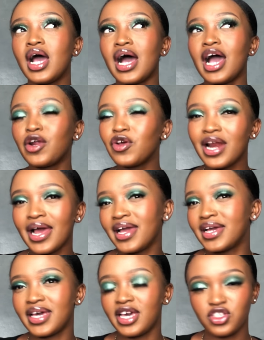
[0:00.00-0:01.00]
I don't
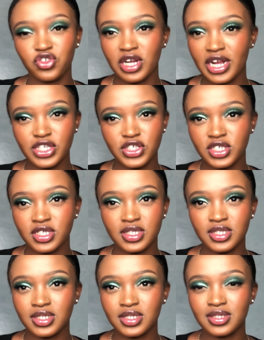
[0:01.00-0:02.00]
like extra
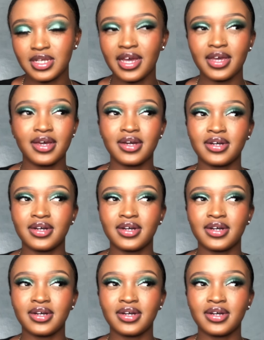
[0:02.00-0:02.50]
lashes. Like,